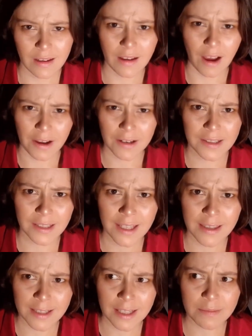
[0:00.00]
Honestly,
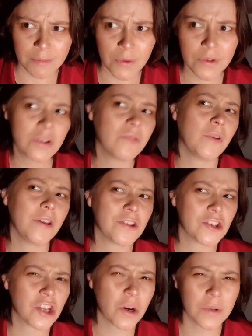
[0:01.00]
this is most of what the
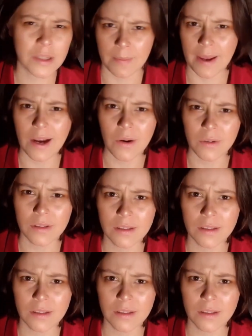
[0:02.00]
show is about.